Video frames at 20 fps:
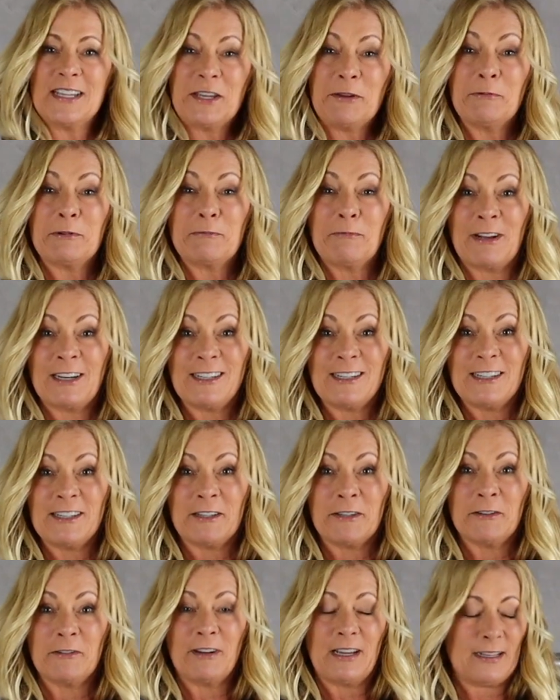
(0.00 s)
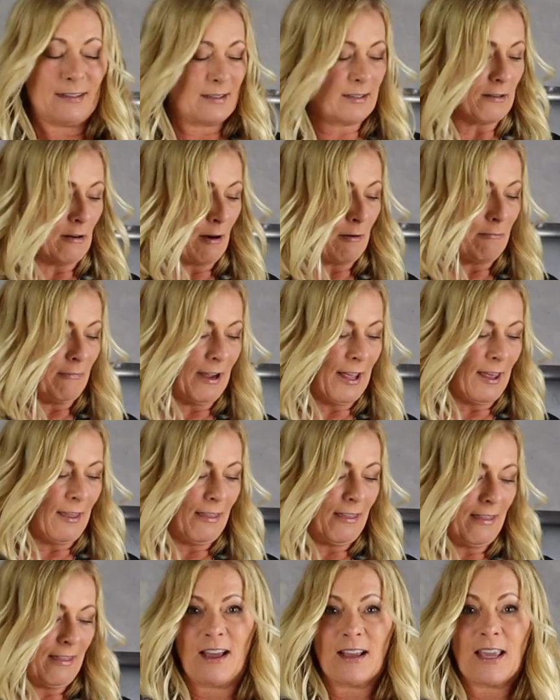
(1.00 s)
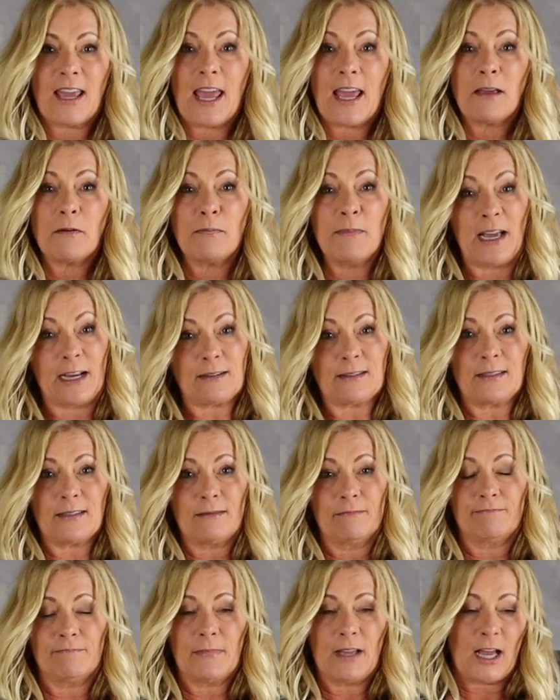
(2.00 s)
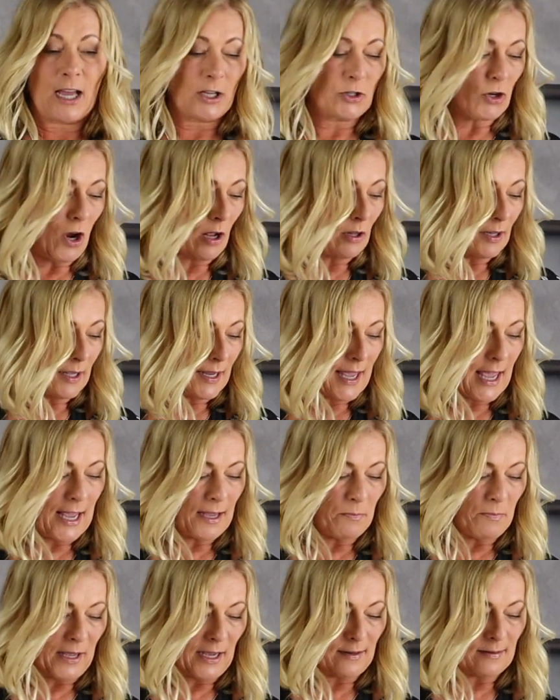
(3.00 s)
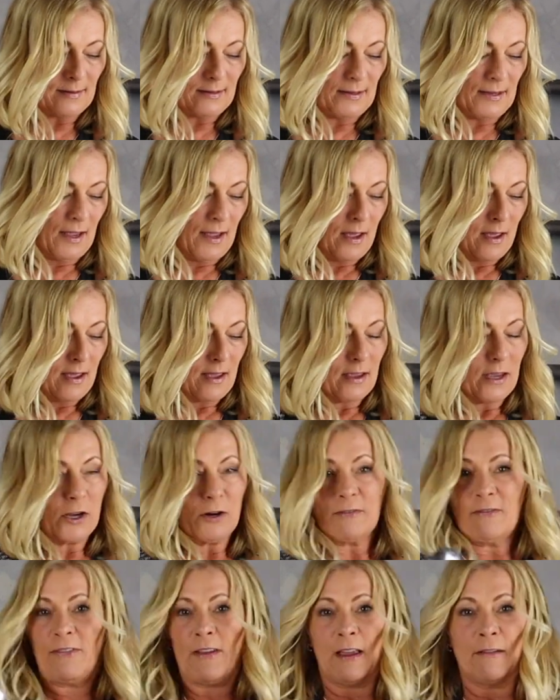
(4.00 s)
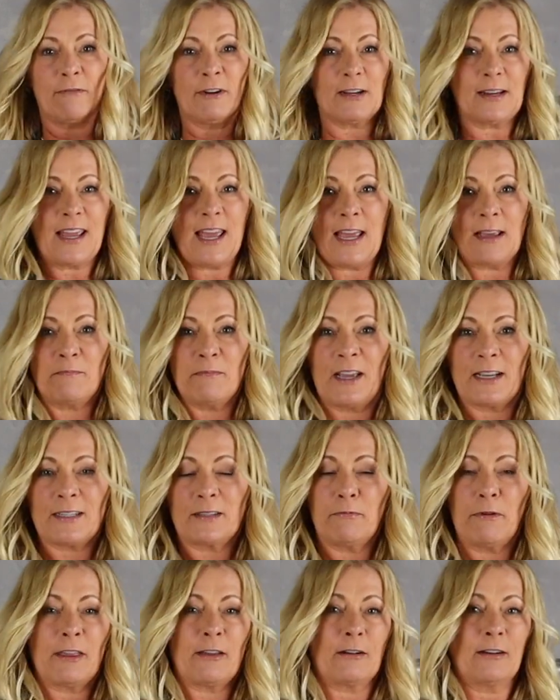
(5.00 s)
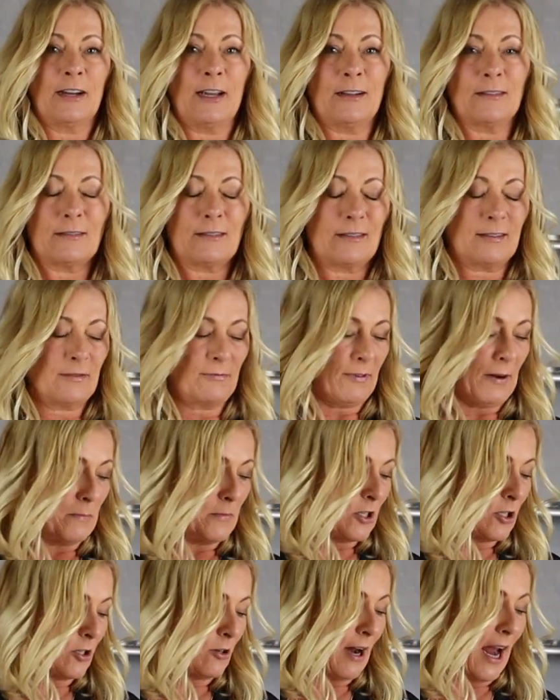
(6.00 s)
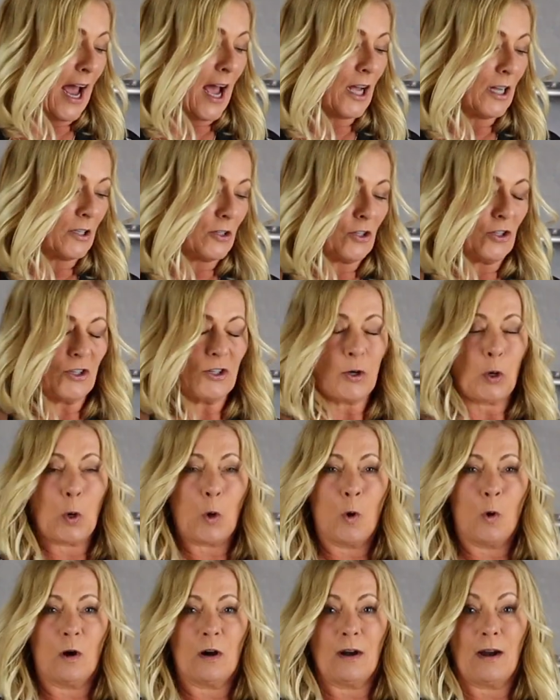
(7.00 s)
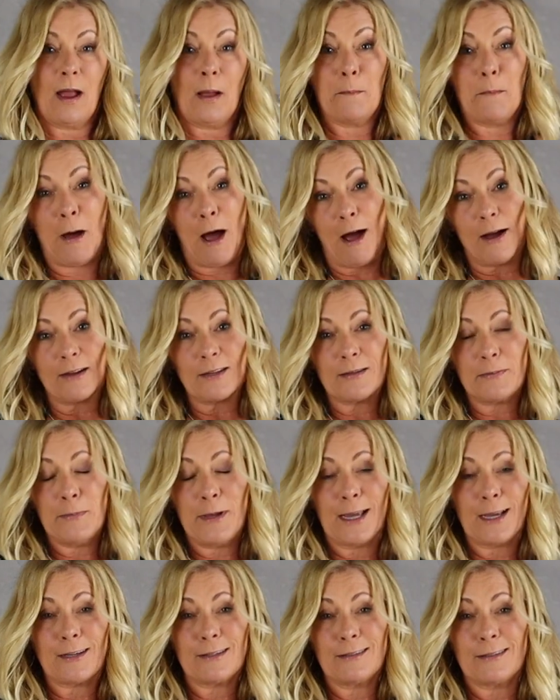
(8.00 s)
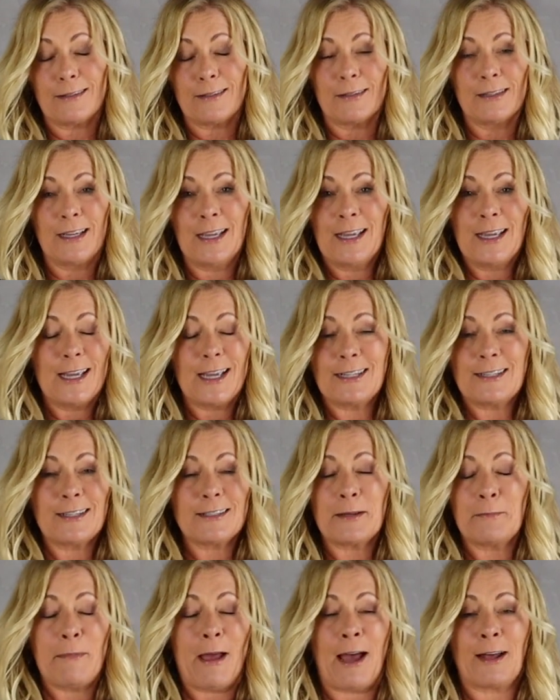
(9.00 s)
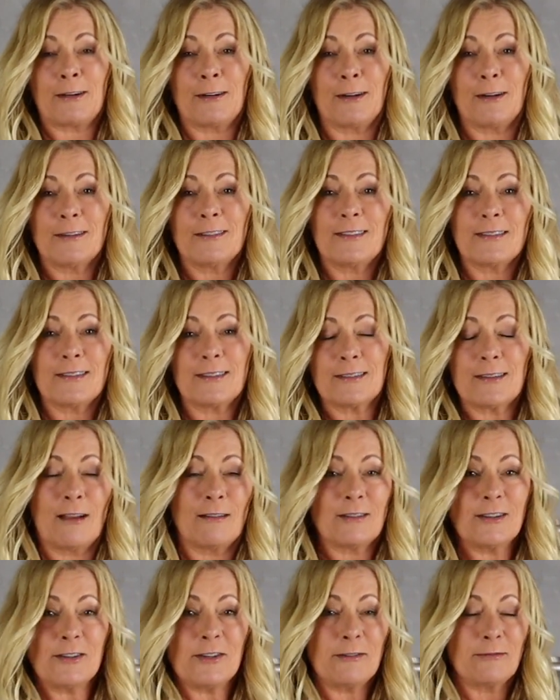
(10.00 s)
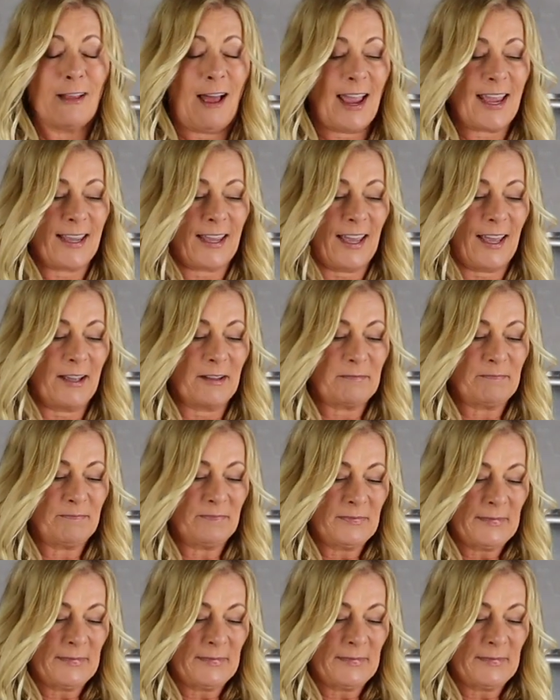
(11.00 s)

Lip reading: thing you would want to do is start with a cake mix, a chocolate cake mix. Your favorite cake mix, whether it's from scratch or a box mix, it doesn't matter, just as long as you like it.